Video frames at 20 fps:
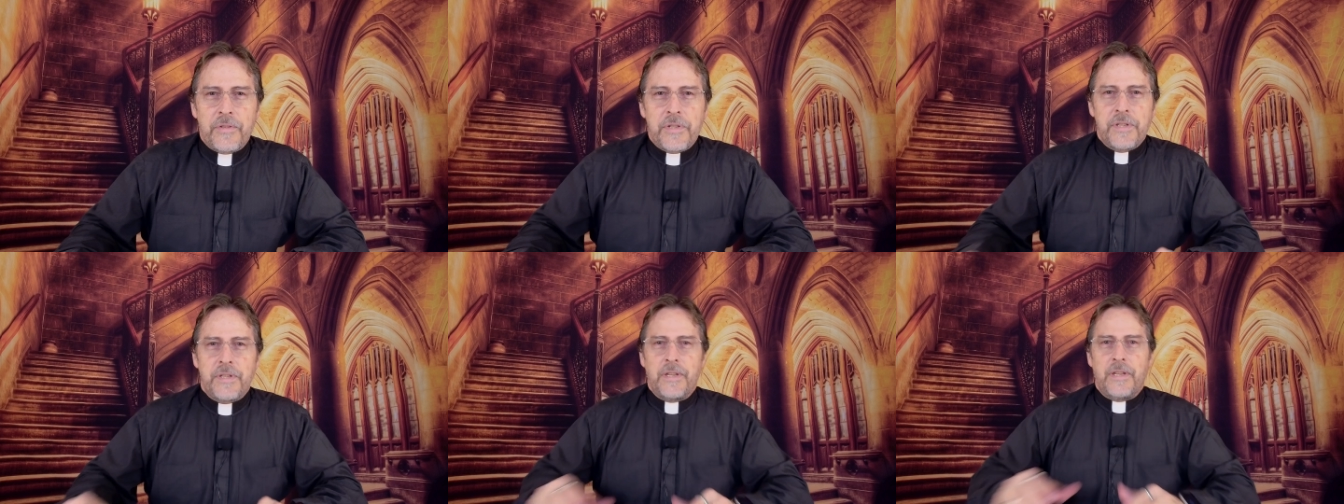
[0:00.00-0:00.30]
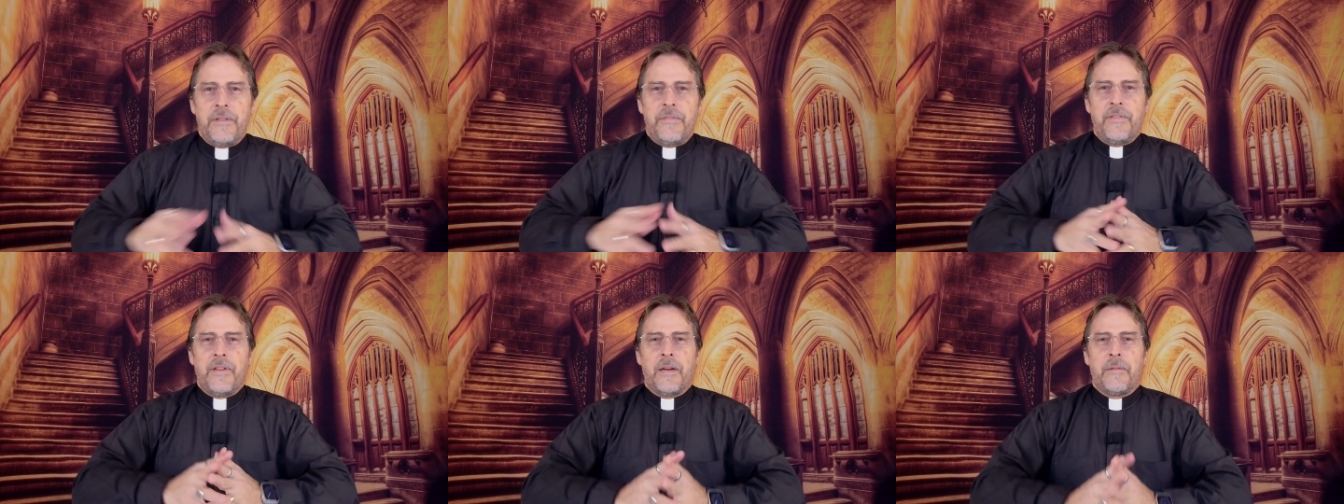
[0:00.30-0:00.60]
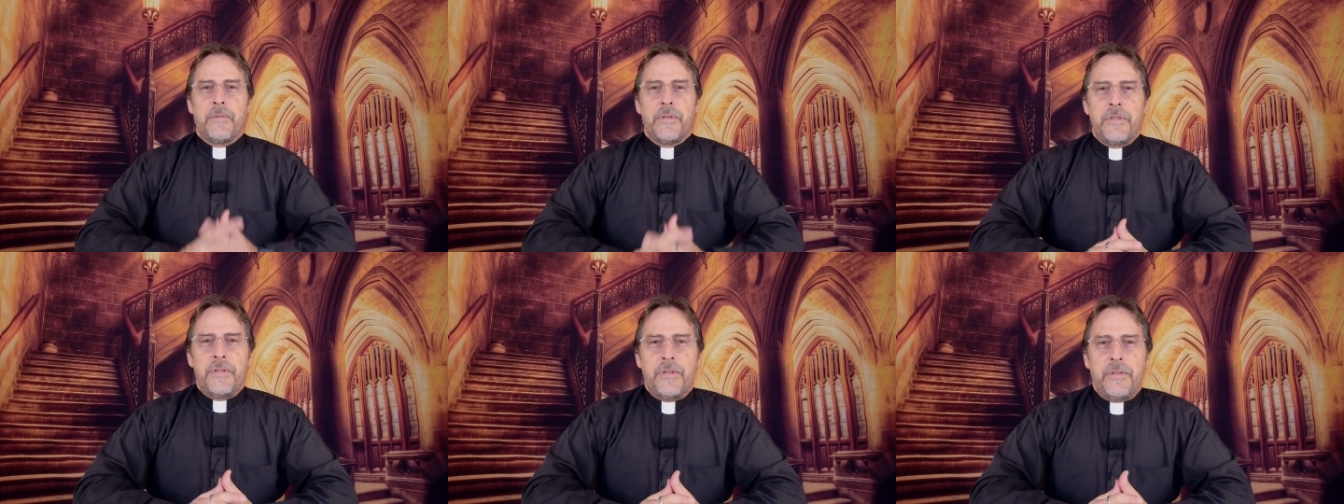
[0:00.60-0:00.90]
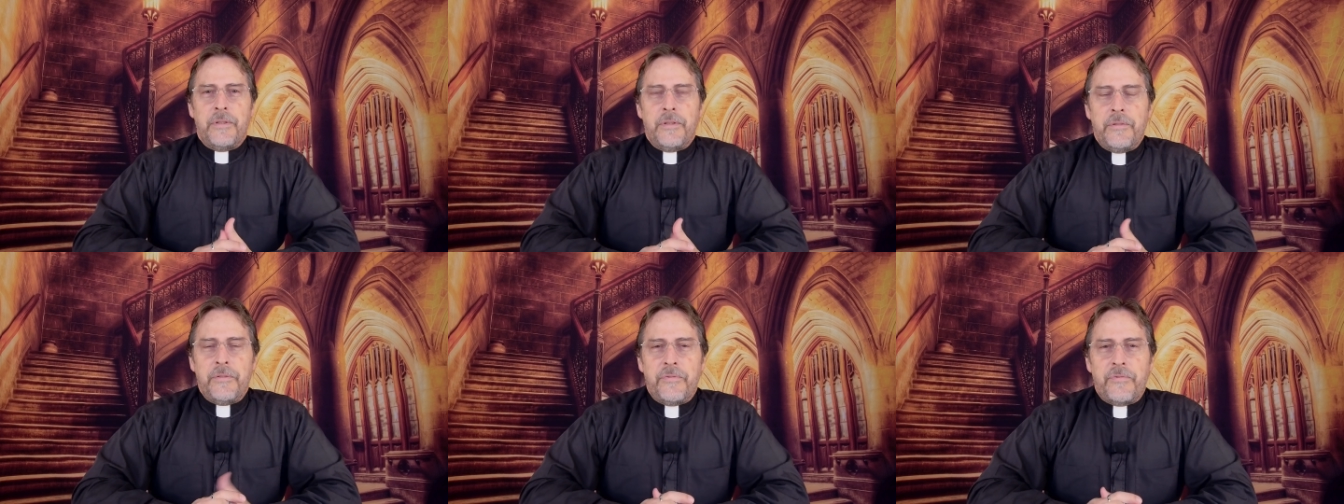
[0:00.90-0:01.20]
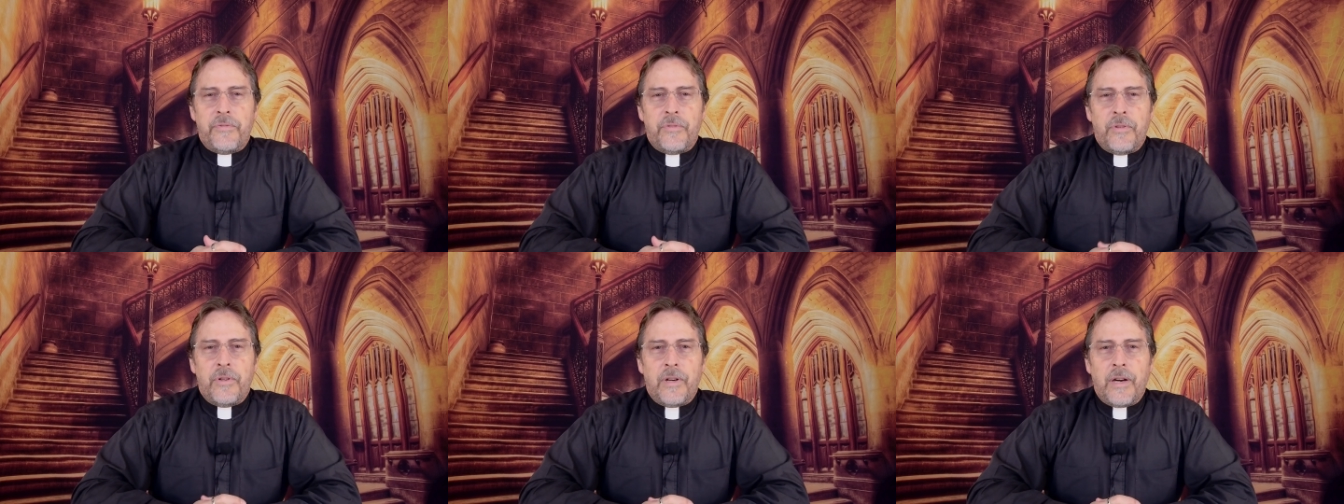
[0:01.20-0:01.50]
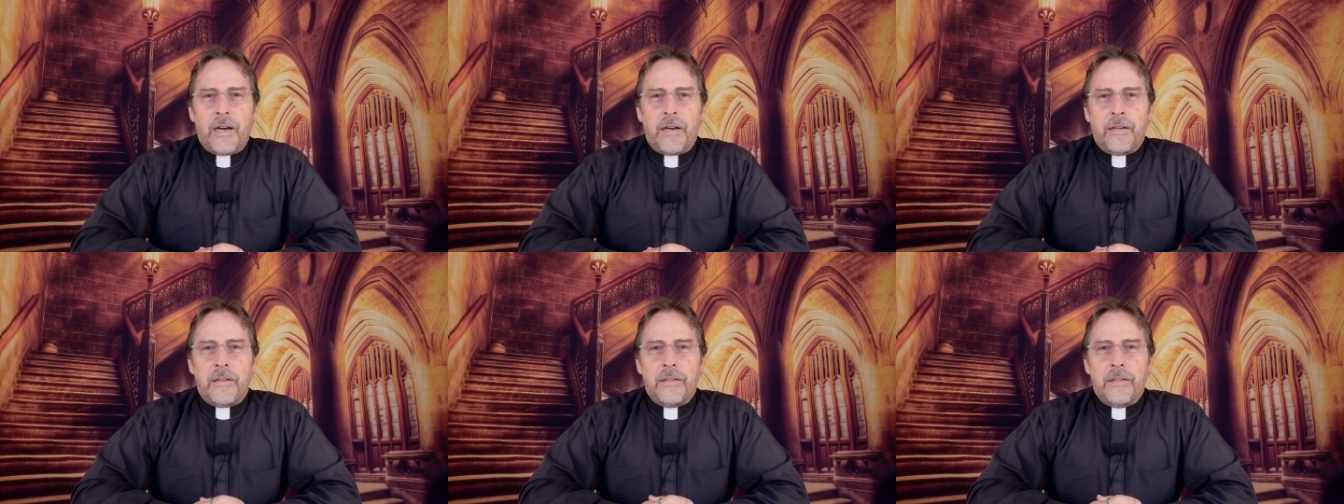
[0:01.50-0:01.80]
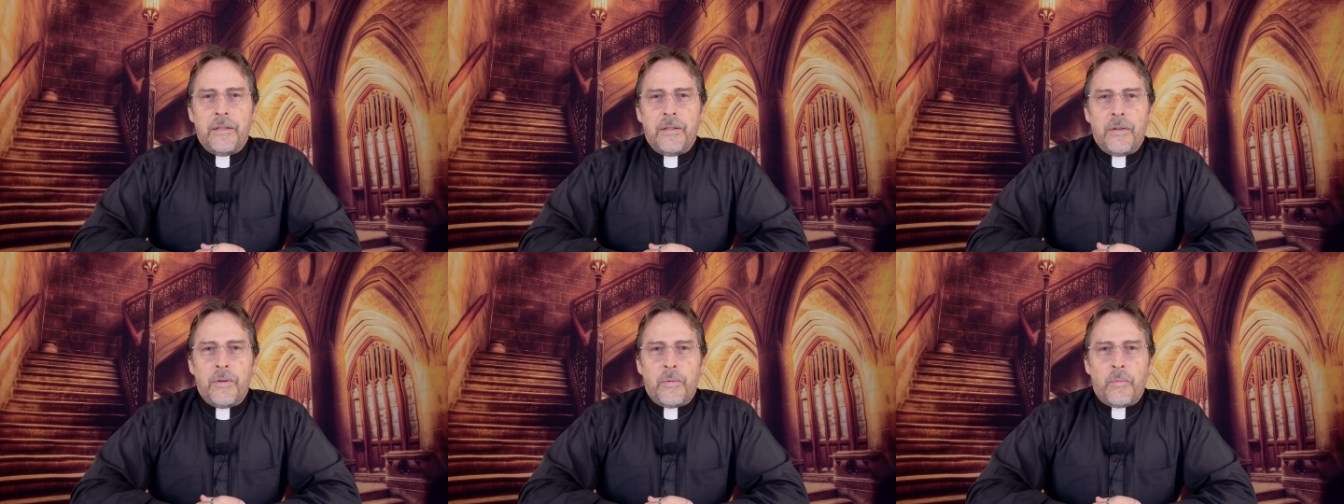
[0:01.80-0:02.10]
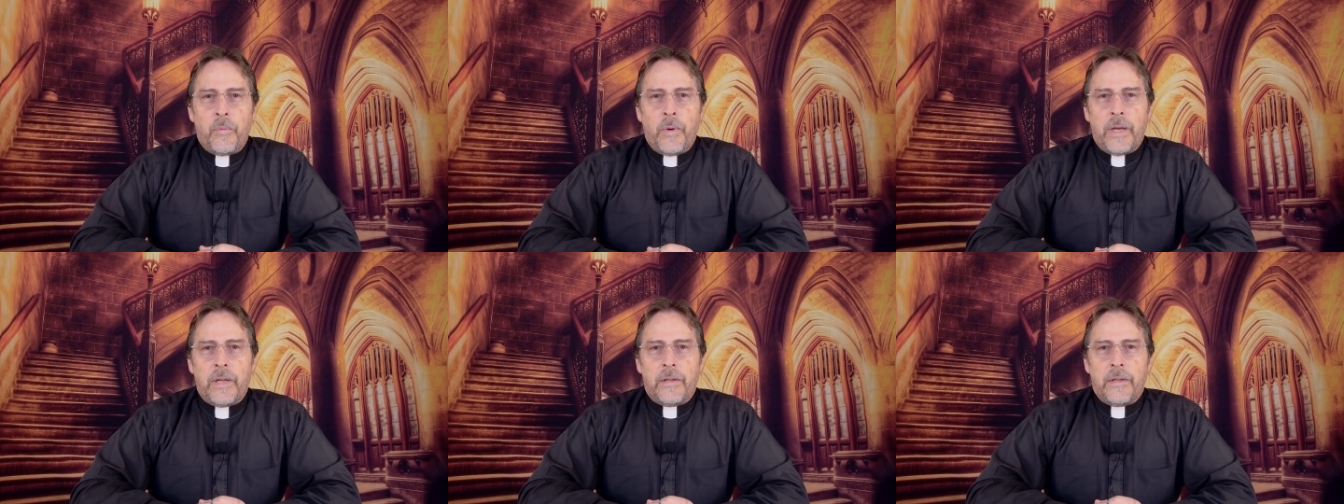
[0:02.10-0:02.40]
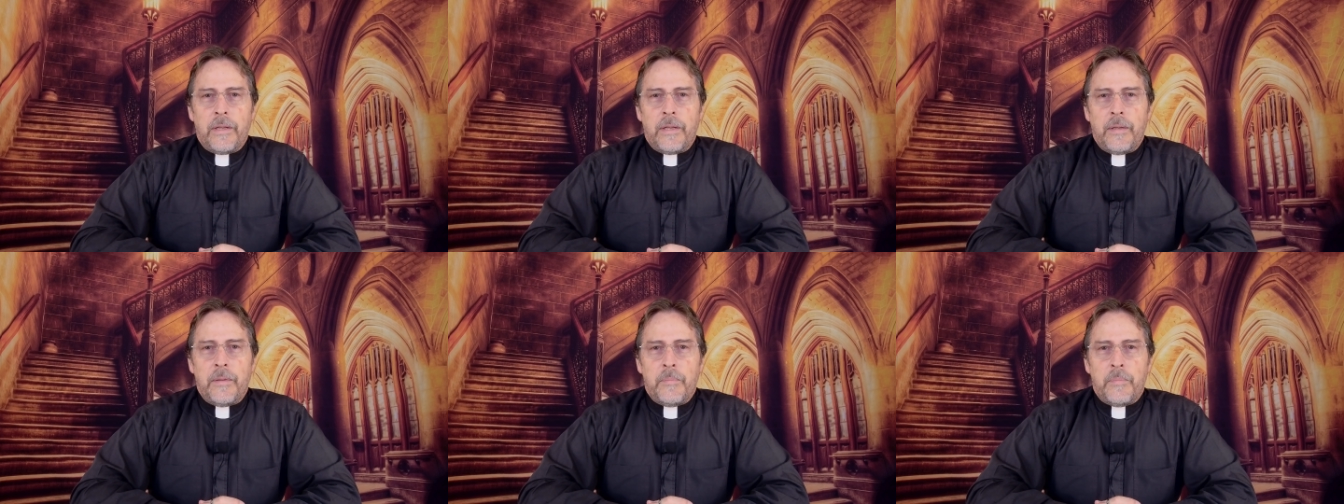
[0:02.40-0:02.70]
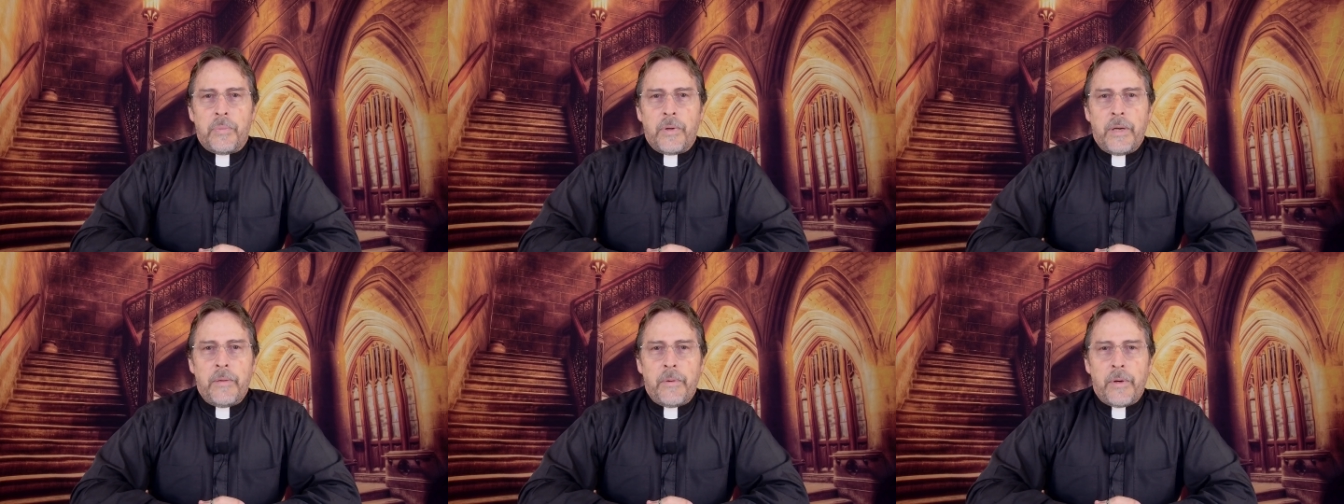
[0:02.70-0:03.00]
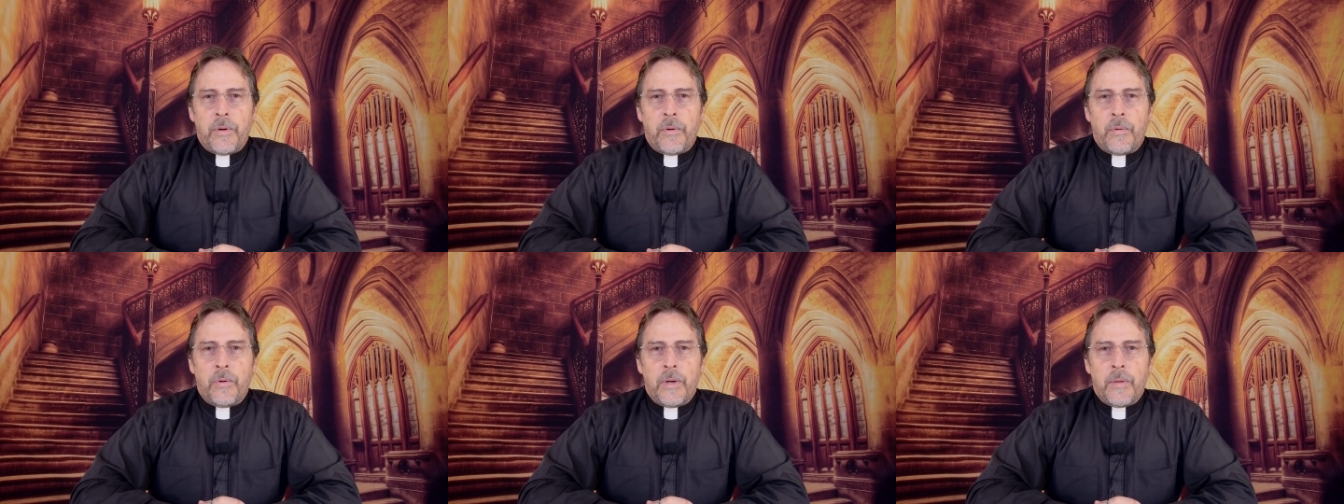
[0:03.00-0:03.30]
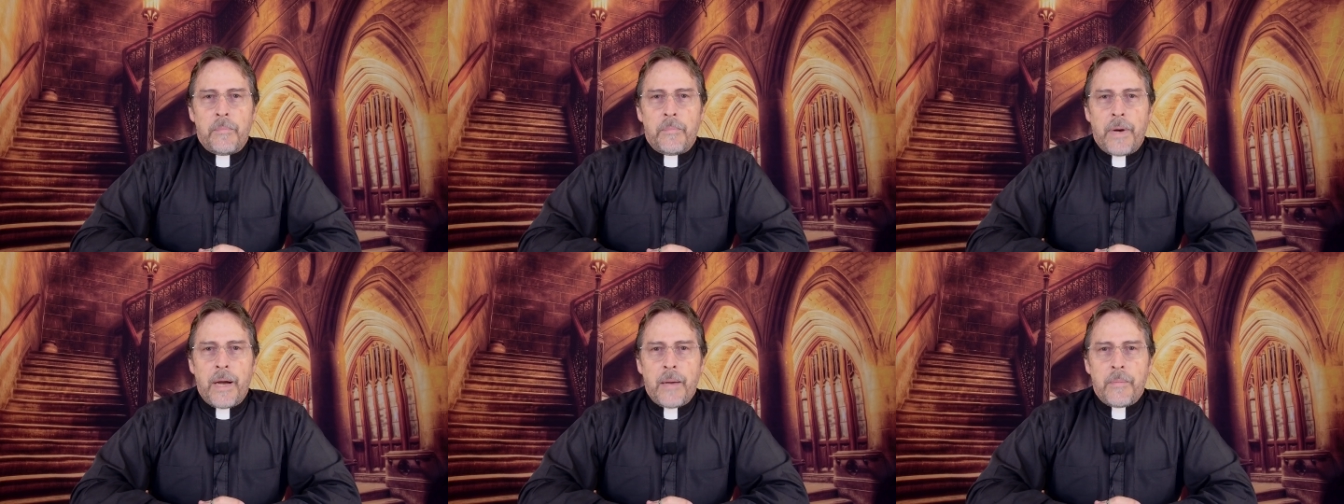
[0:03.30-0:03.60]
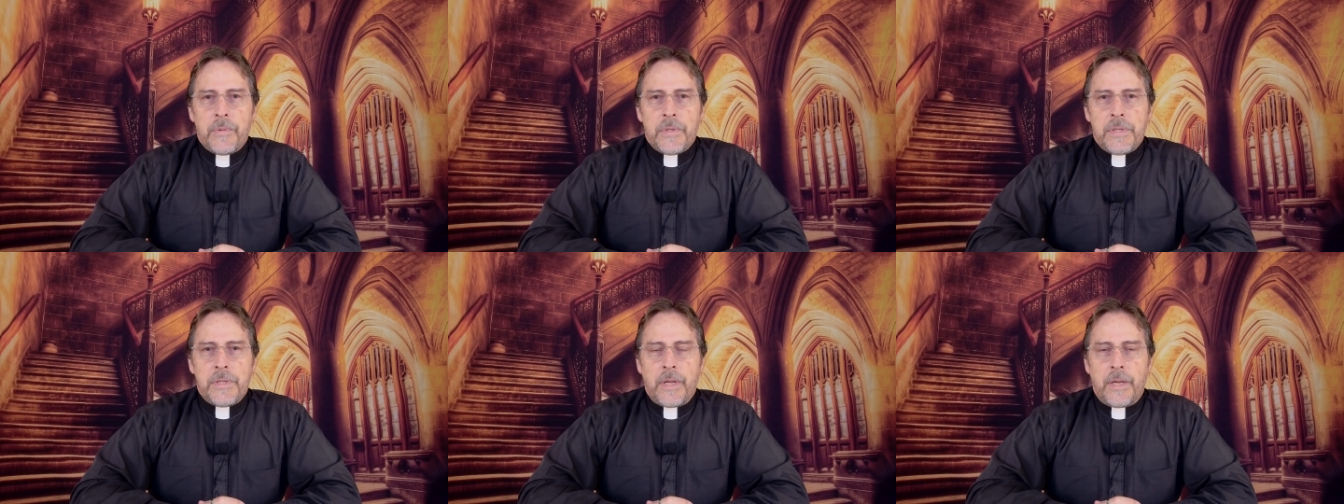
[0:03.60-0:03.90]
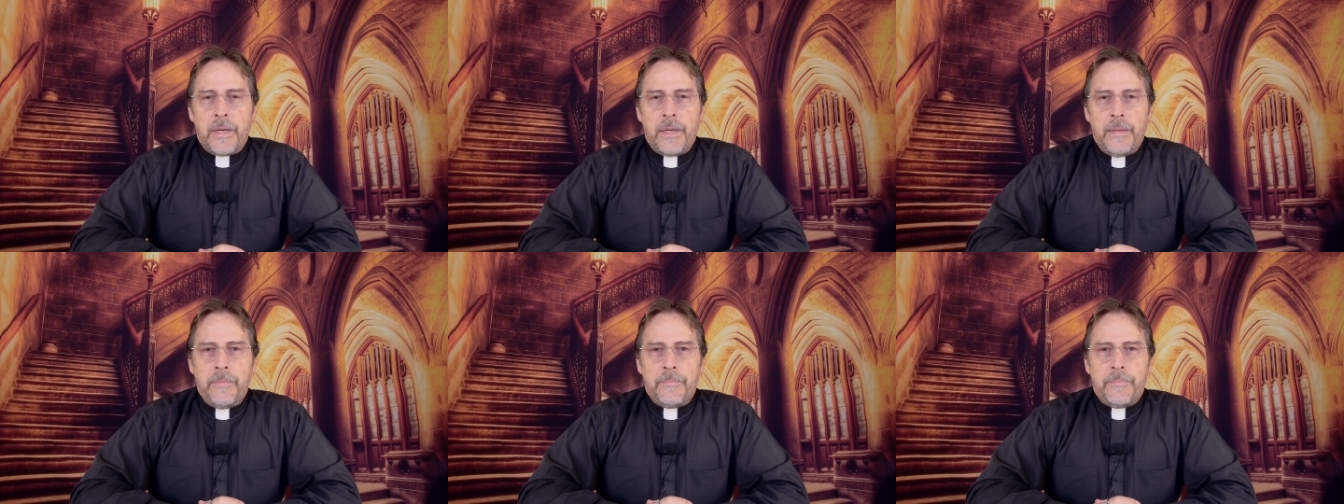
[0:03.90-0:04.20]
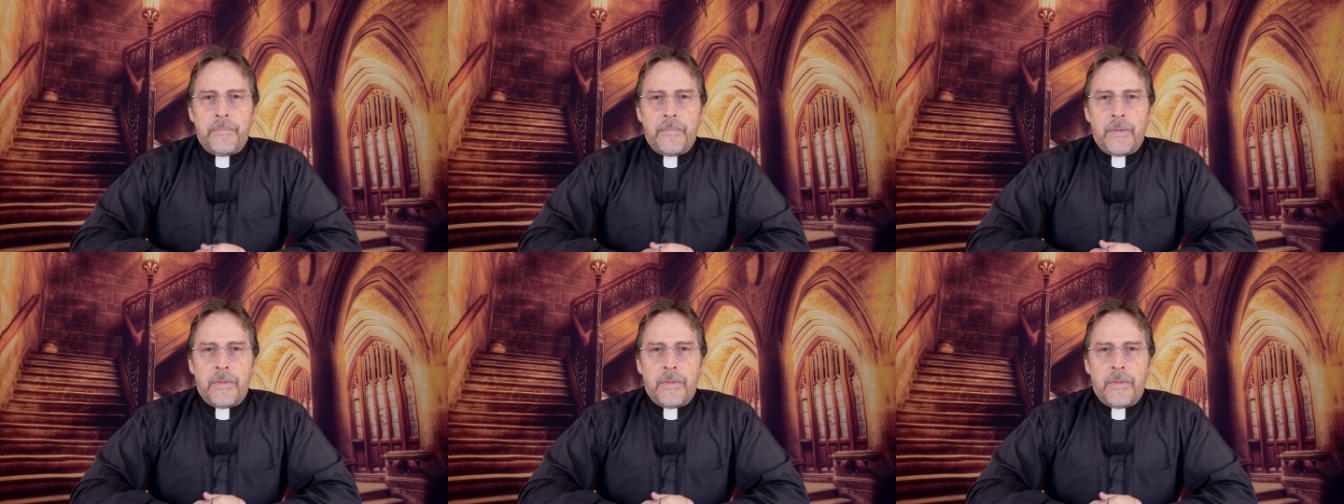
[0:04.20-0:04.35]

Steve coming to you for our weekly pre recorded Bible study.